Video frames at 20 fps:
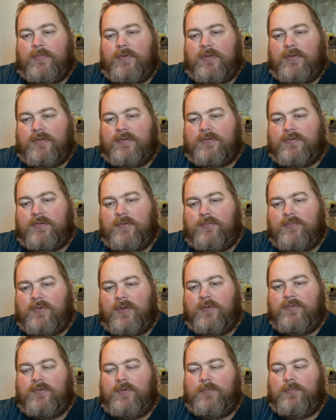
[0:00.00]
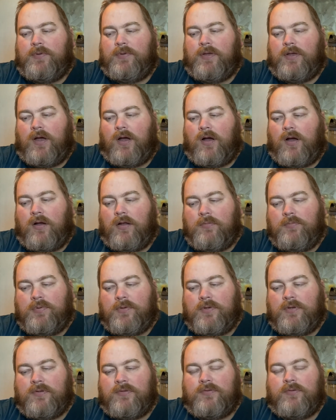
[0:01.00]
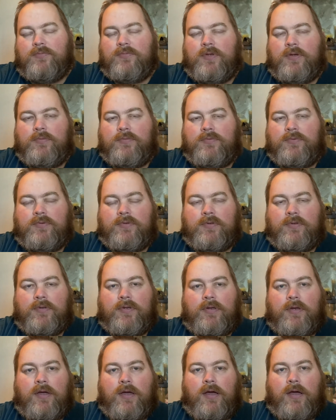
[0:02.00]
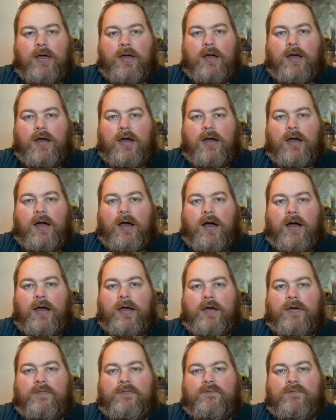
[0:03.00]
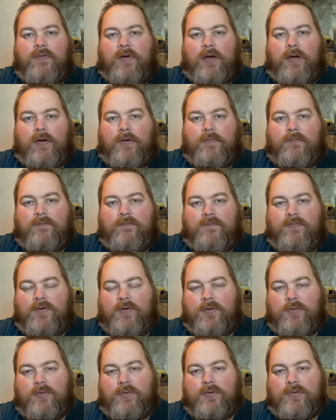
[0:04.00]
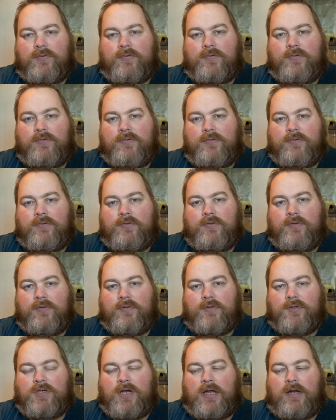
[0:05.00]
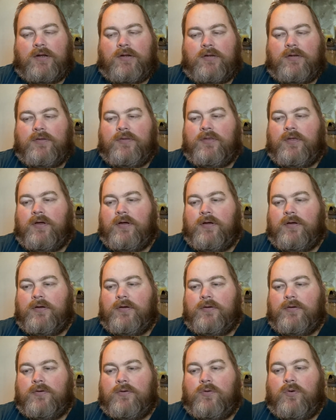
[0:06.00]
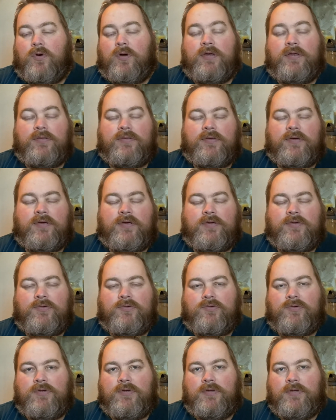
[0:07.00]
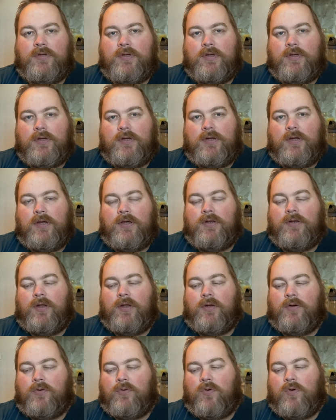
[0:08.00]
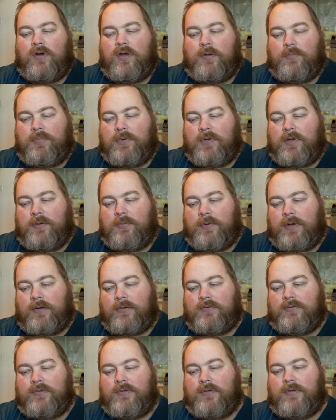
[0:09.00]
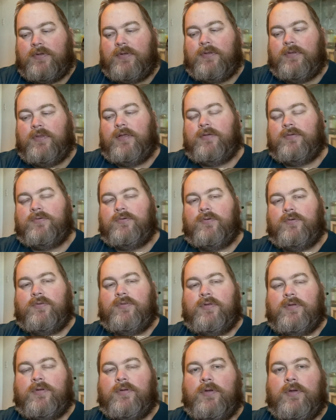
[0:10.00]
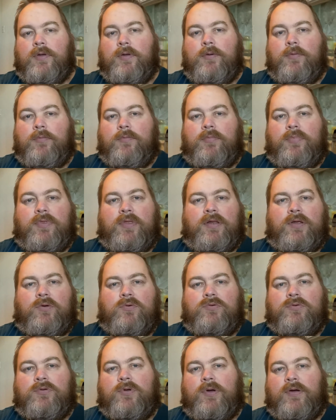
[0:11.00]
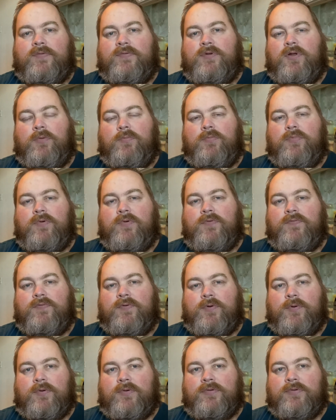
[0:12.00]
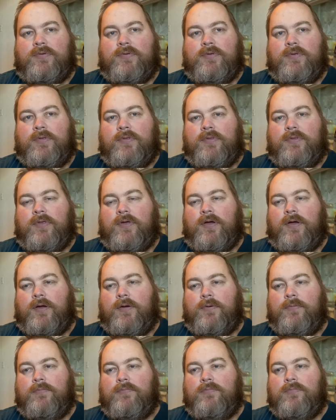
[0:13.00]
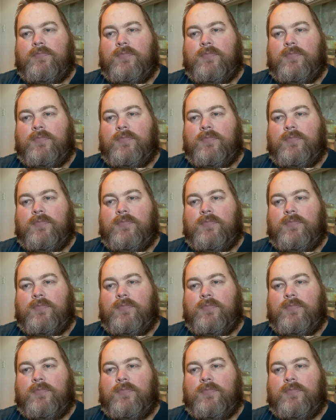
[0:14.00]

it's sometimes a bit hard because sometimes I have viewers to the channel that are quite into history and know quite a bit about it and that sort of thing. But then I also have a number of viewers that are